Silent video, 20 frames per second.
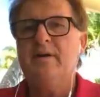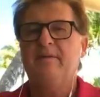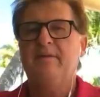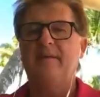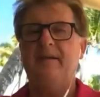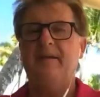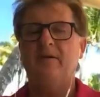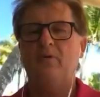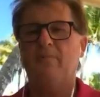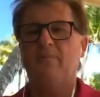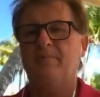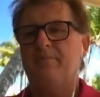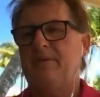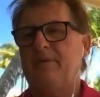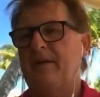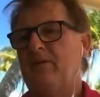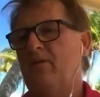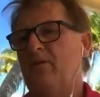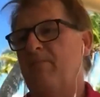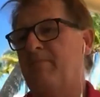they don't
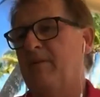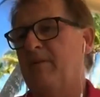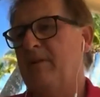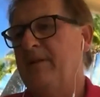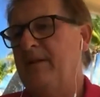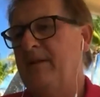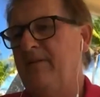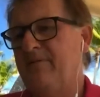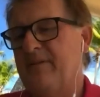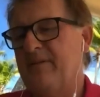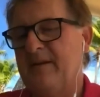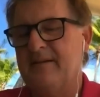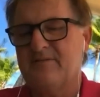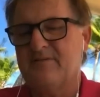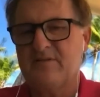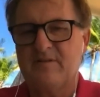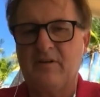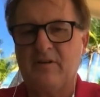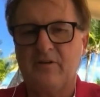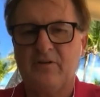they don't believe that
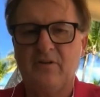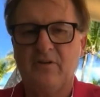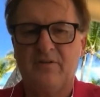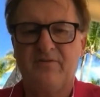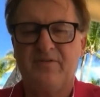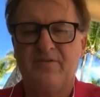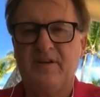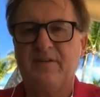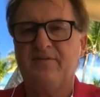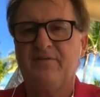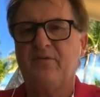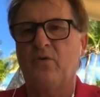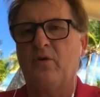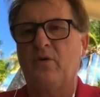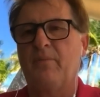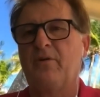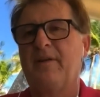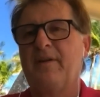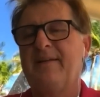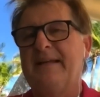it's a good fit for
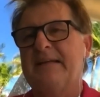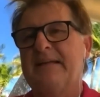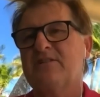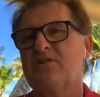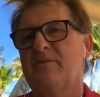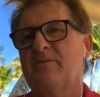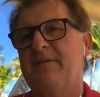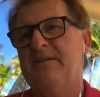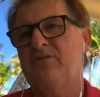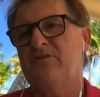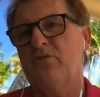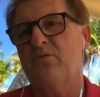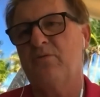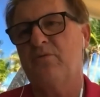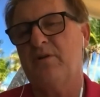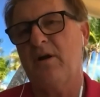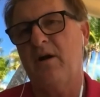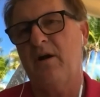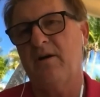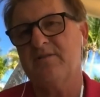them, or they think it's going to be too
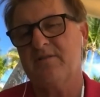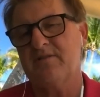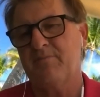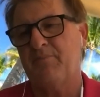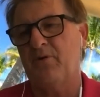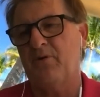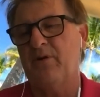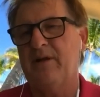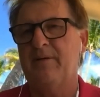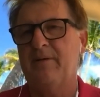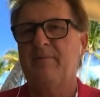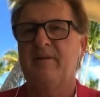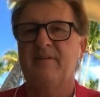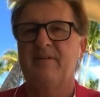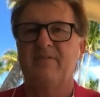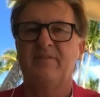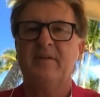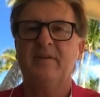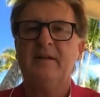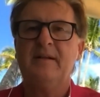cost prohibitive.
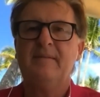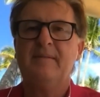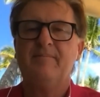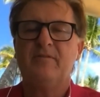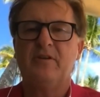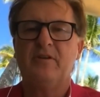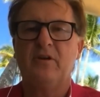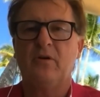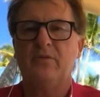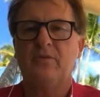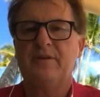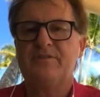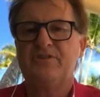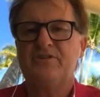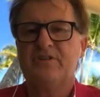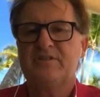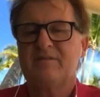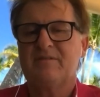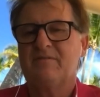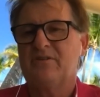You know, they're
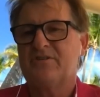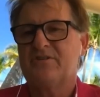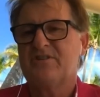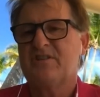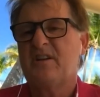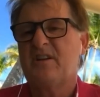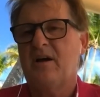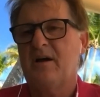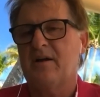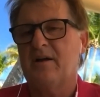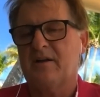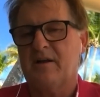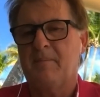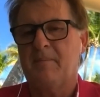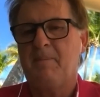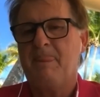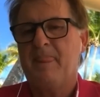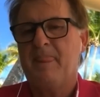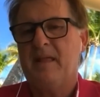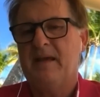just they're stuck,
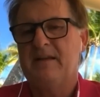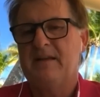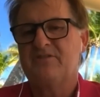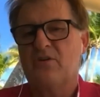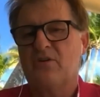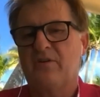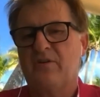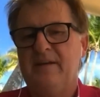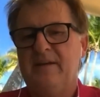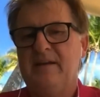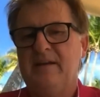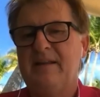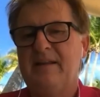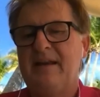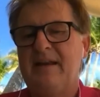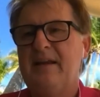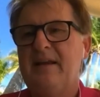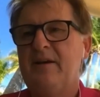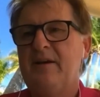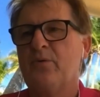and so they they
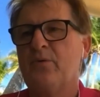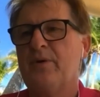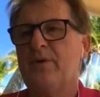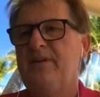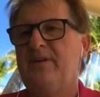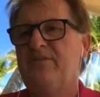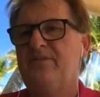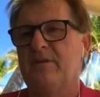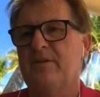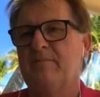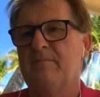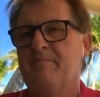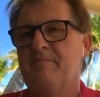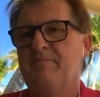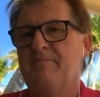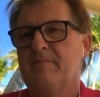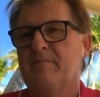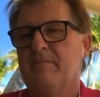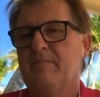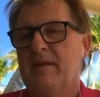need a reason.
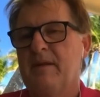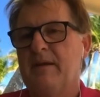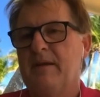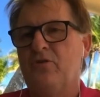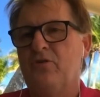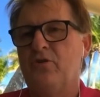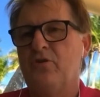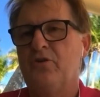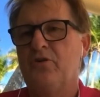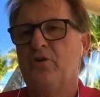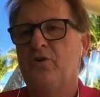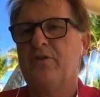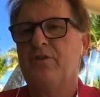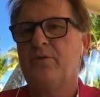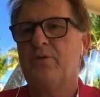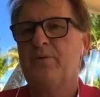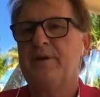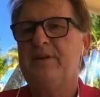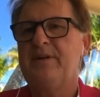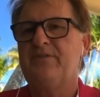And you're you're the
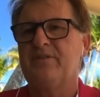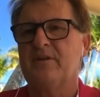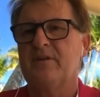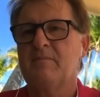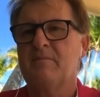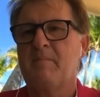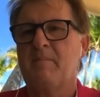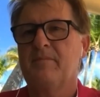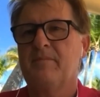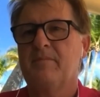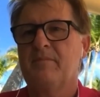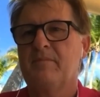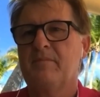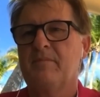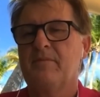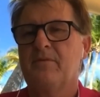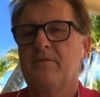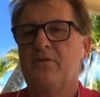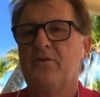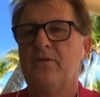reason.
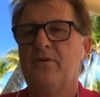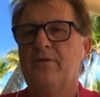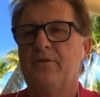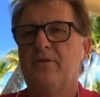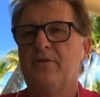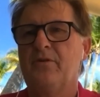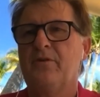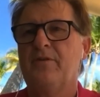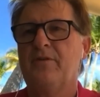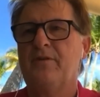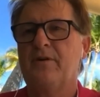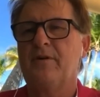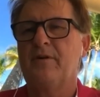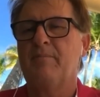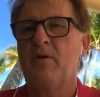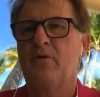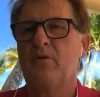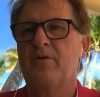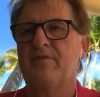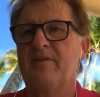You're you're their
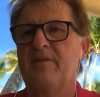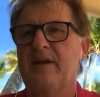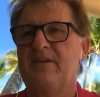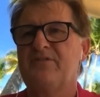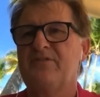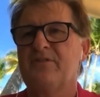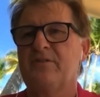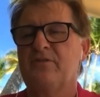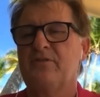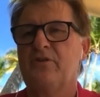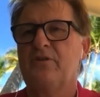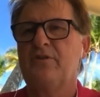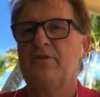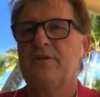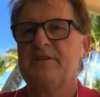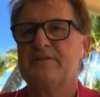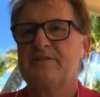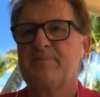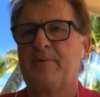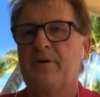motivation. You're their
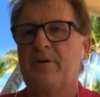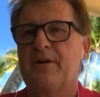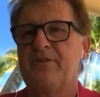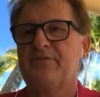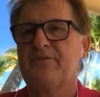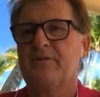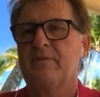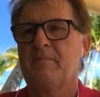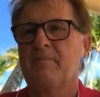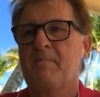inspiration.